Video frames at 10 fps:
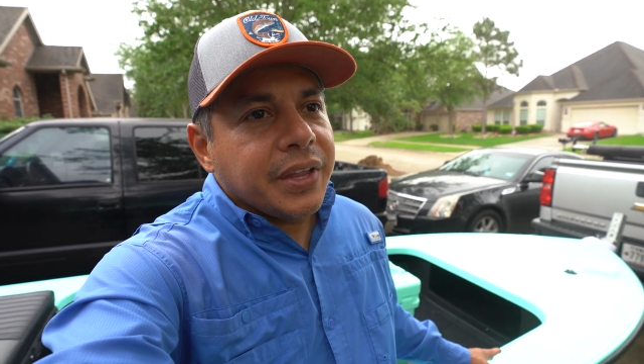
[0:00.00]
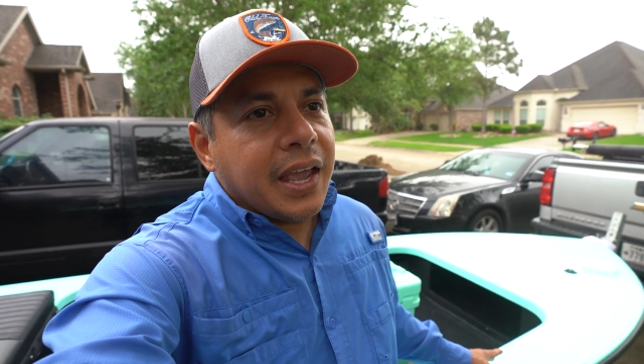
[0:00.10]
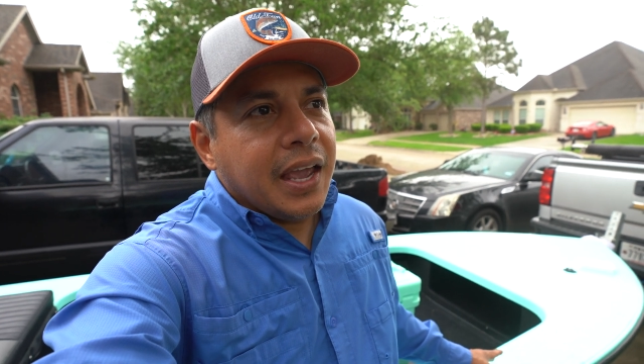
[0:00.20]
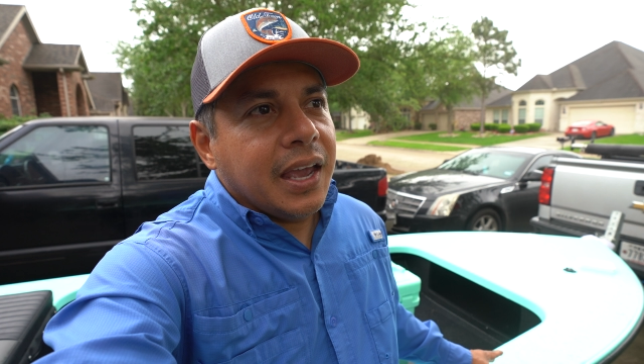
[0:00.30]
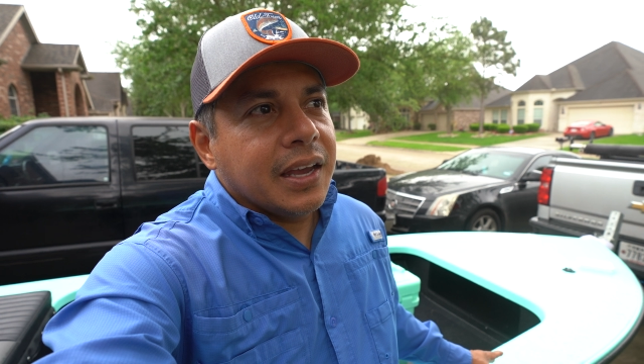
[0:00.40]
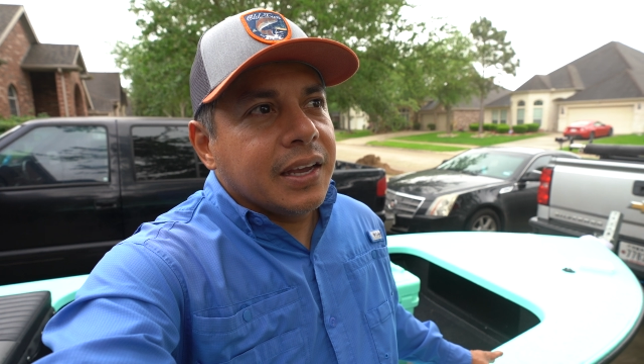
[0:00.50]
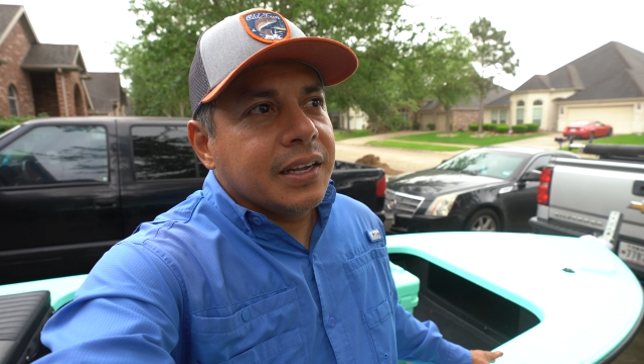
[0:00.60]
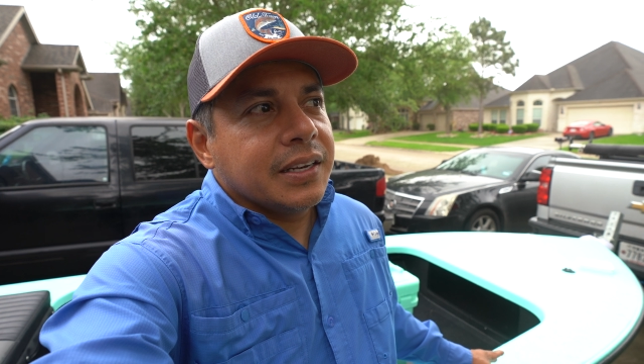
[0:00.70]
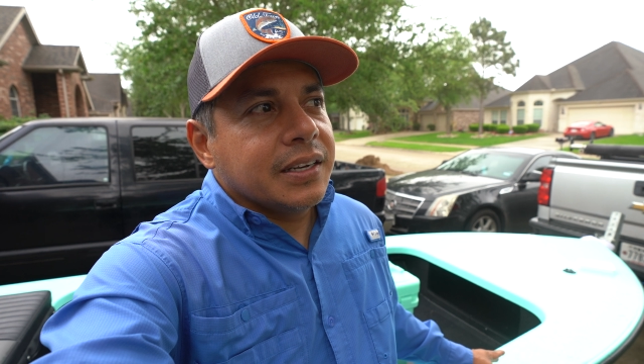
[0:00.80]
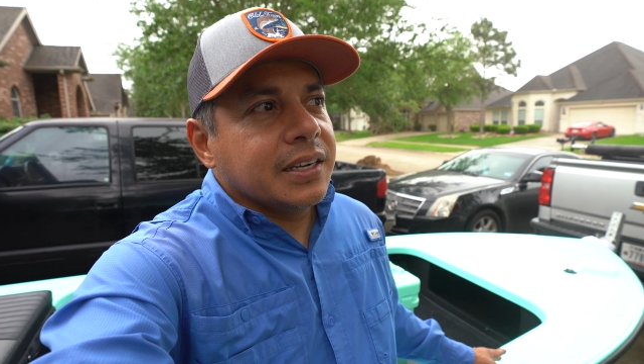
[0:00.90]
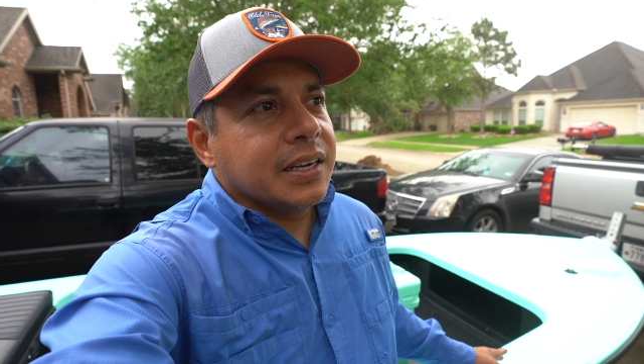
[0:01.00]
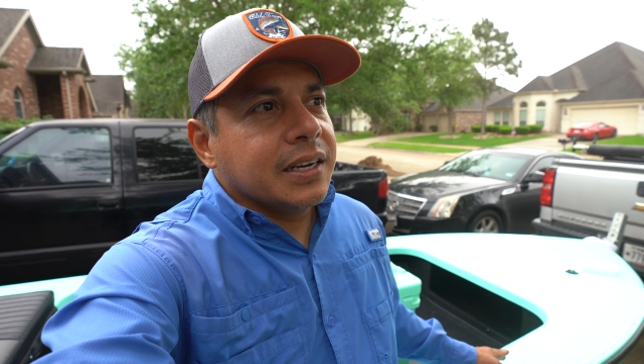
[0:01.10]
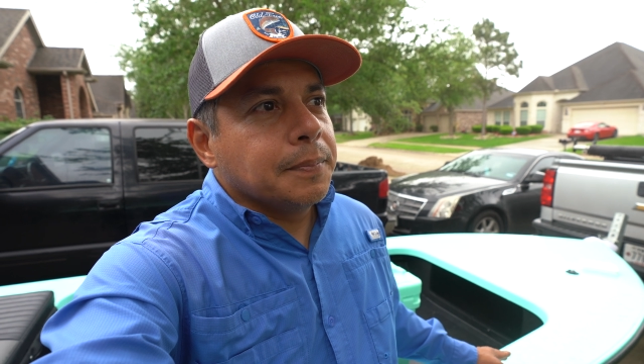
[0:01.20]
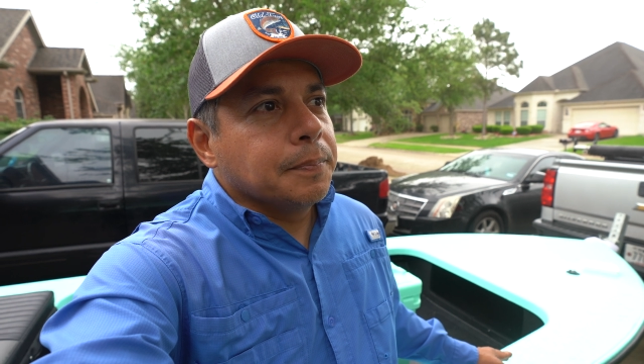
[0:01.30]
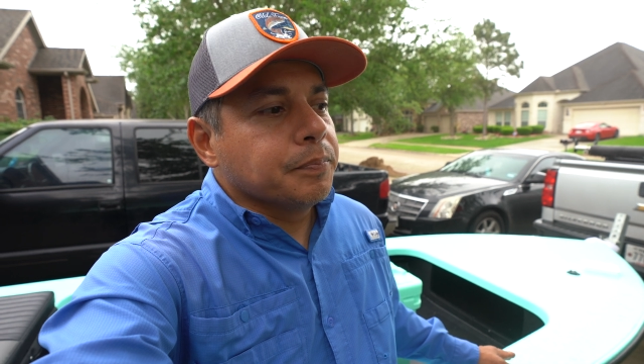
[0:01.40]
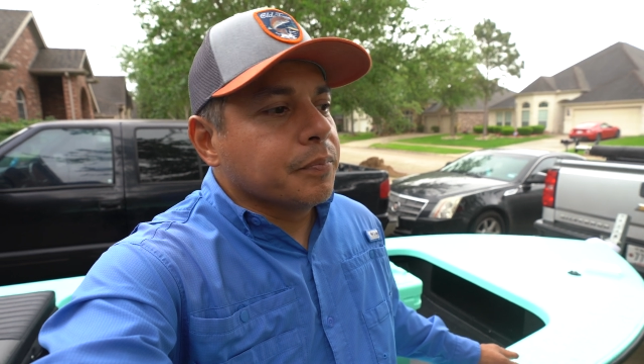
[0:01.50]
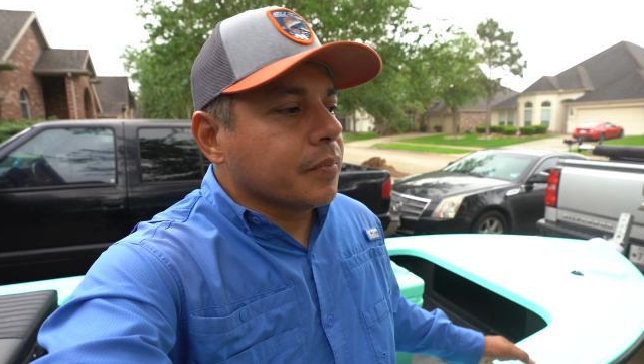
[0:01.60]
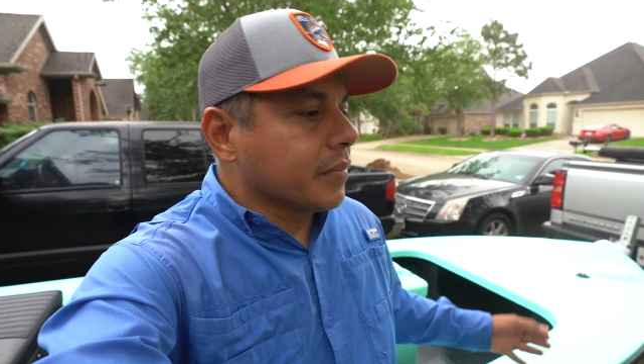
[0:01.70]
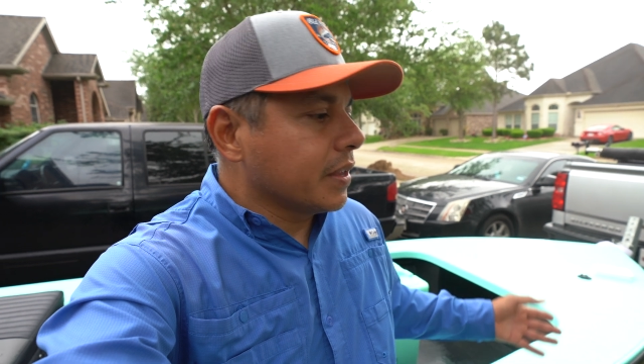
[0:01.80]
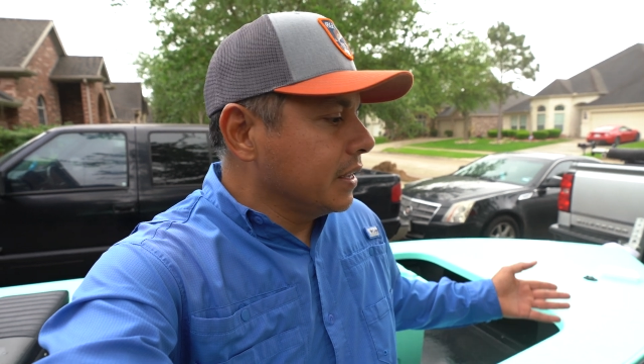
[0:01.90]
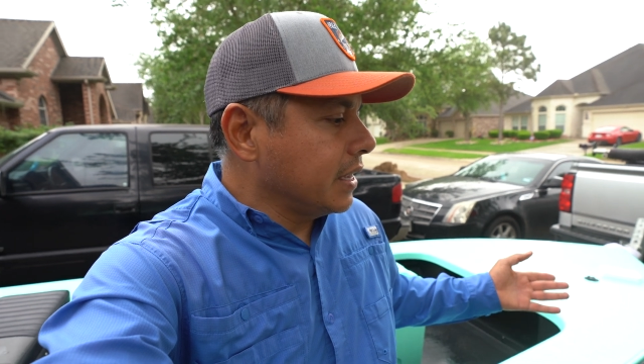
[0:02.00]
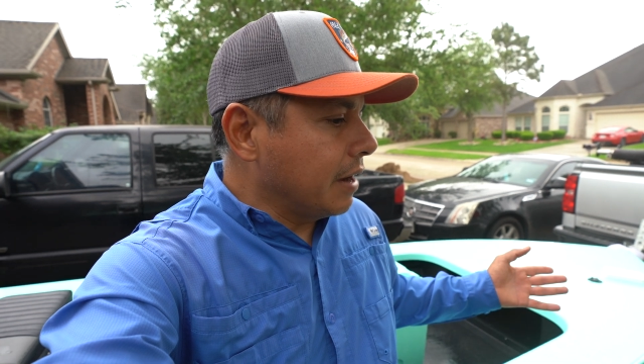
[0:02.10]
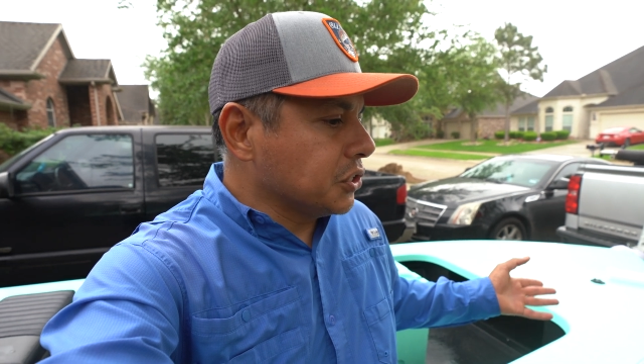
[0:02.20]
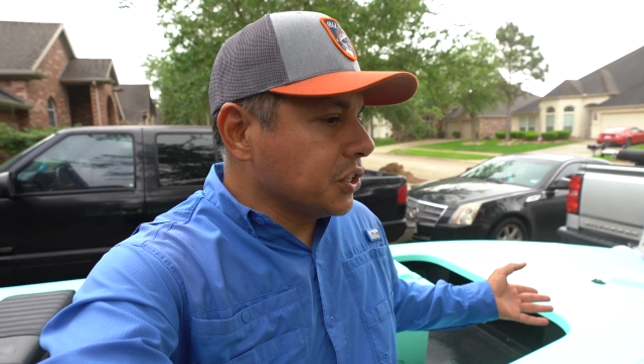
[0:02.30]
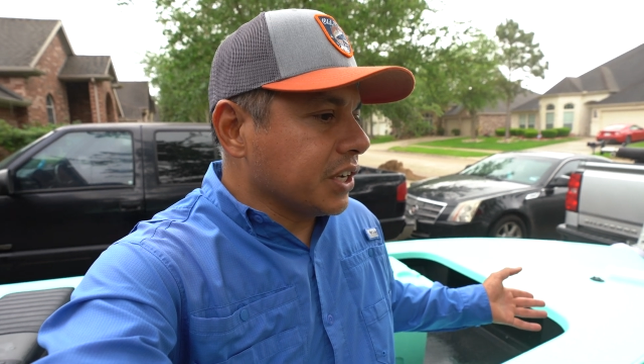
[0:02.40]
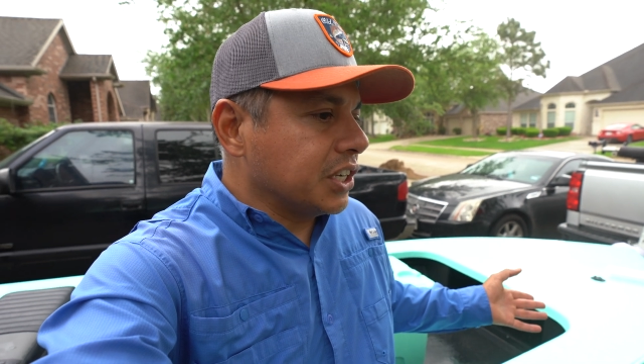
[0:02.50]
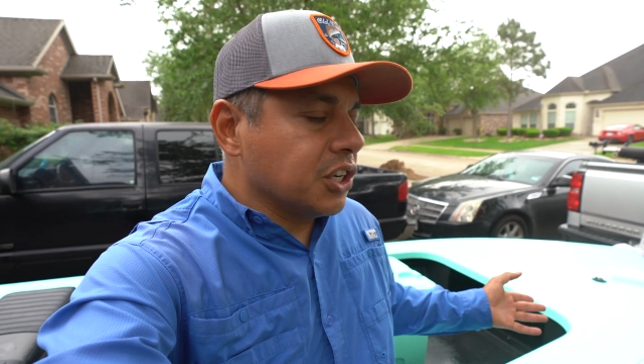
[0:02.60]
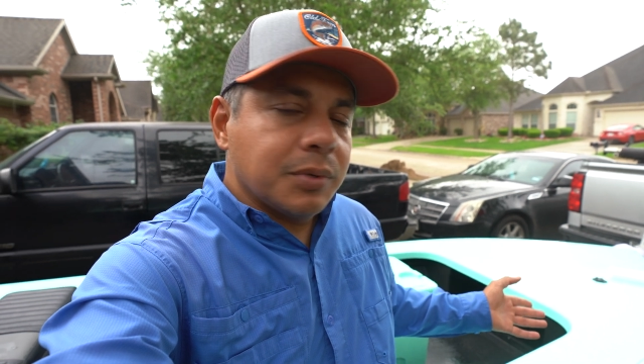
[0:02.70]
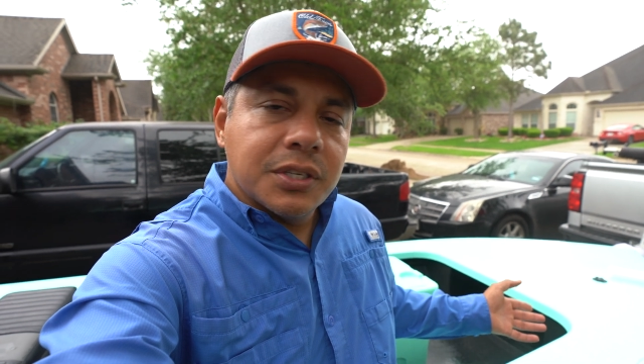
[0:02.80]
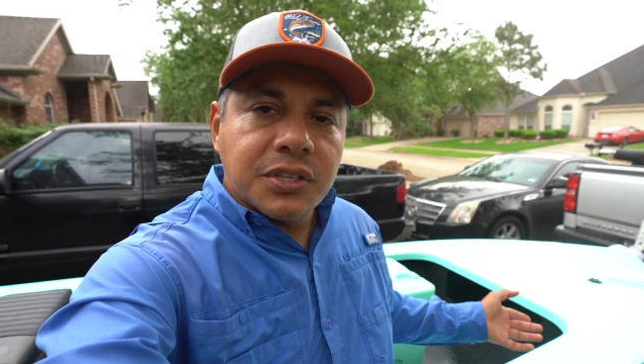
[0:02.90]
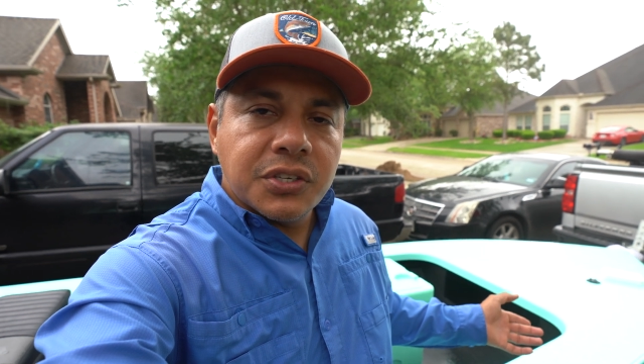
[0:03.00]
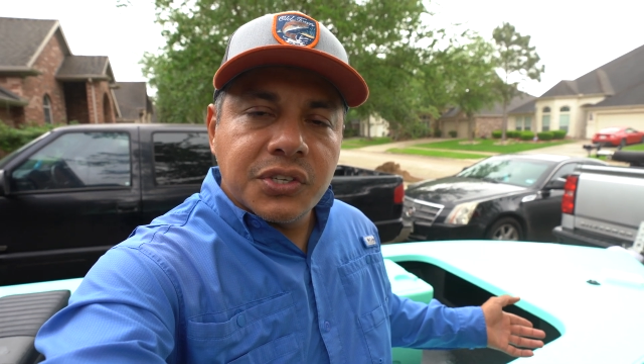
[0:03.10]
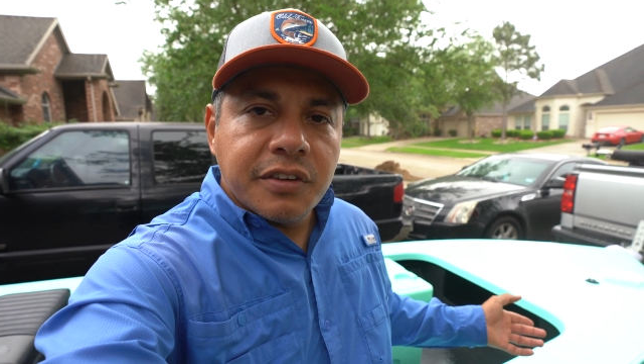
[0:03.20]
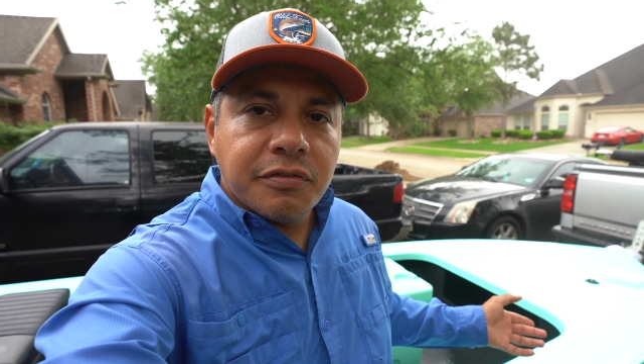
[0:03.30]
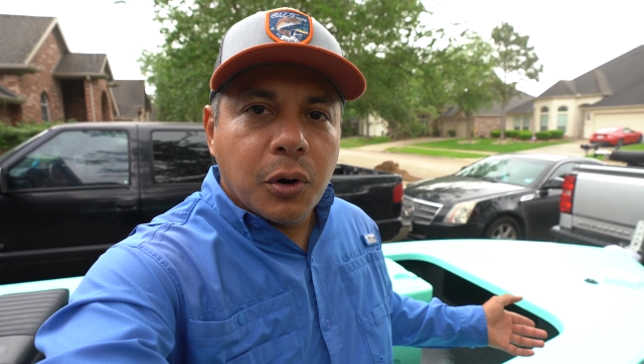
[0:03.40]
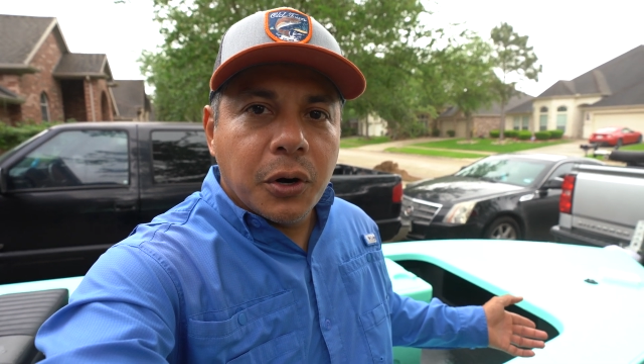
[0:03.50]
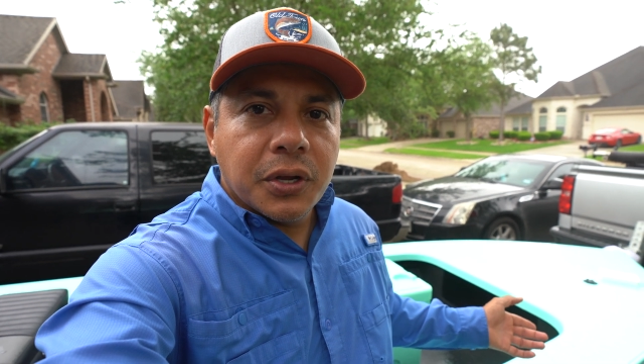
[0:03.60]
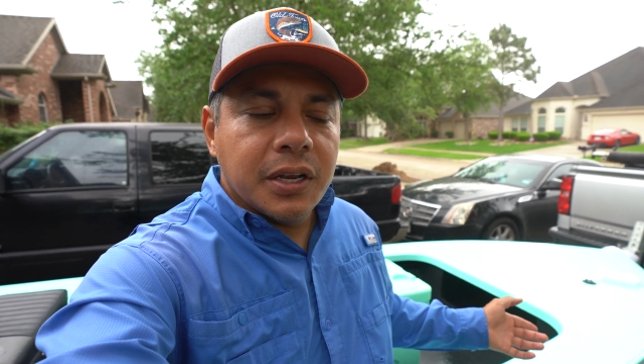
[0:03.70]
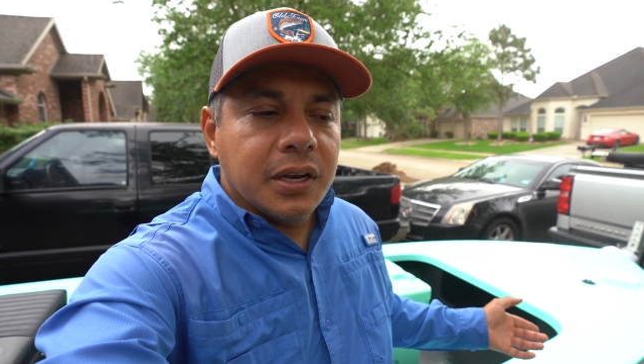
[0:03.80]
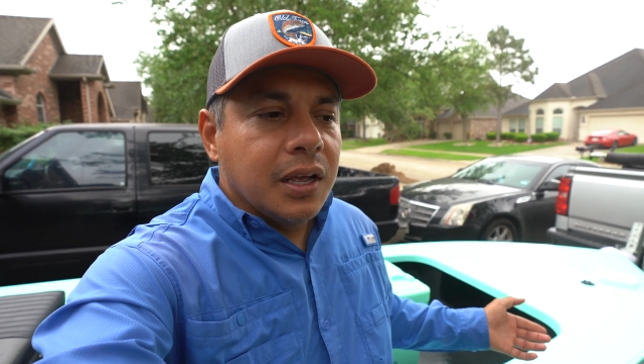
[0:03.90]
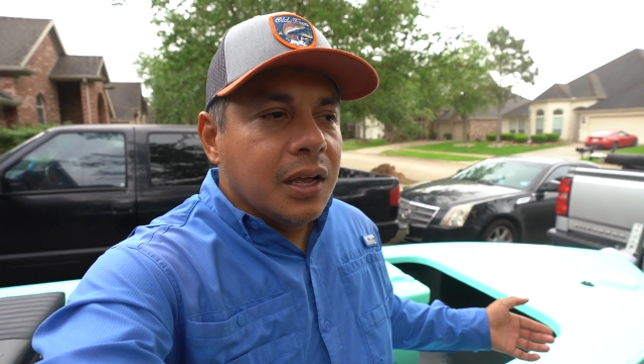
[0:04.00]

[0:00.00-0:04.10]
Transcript: And ever since I jumped into the skiff market,